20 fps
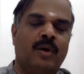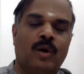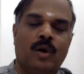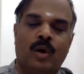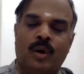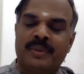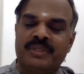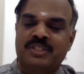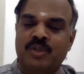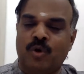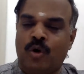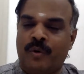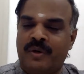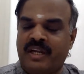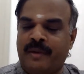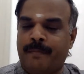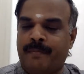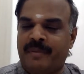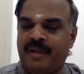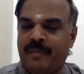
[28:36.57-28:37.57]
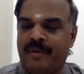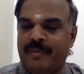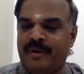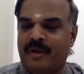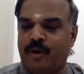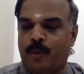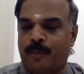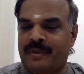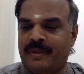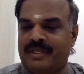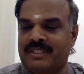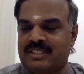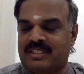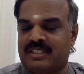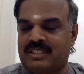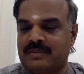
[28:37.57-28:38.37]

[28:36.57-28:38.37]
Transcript: How much the overtime premium in rupees?